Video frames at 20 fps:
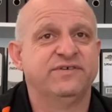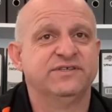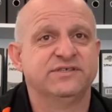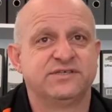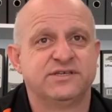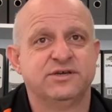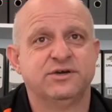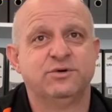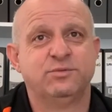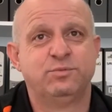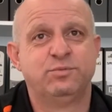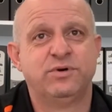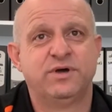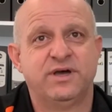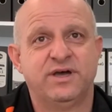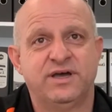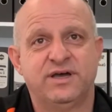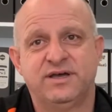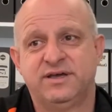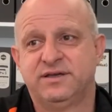help,
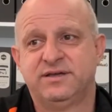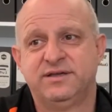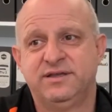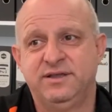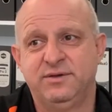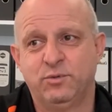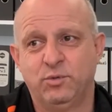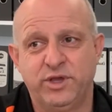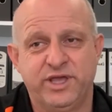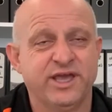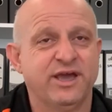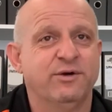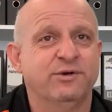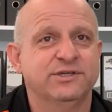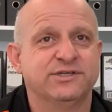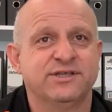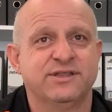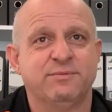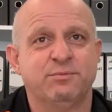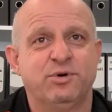we go
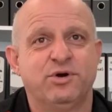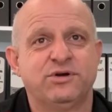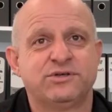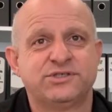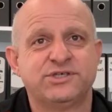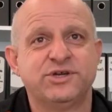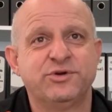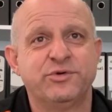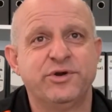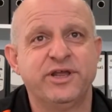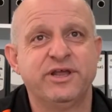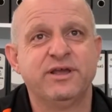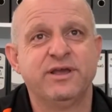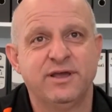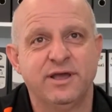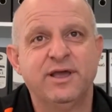into the boxing ring,